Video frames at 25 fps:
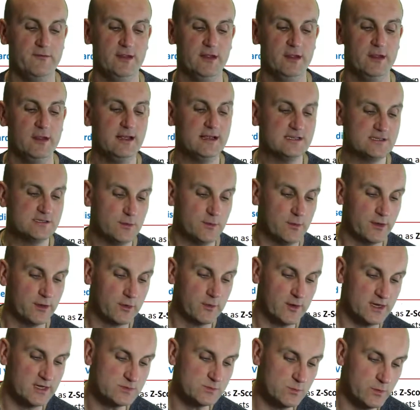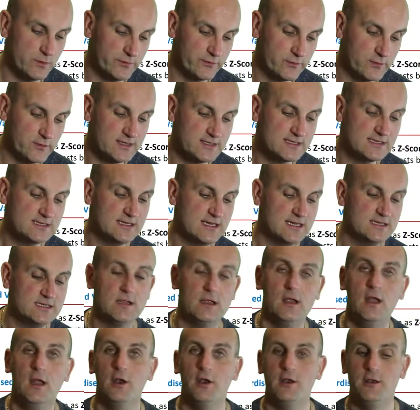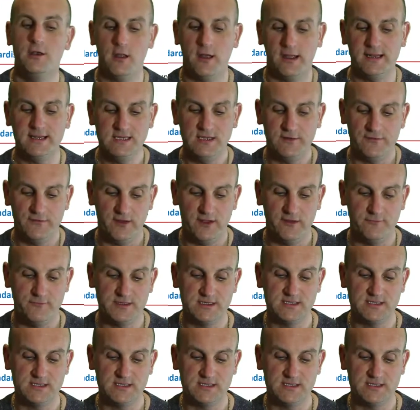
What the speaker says: Now, that's not what the question wants. The question says 95%.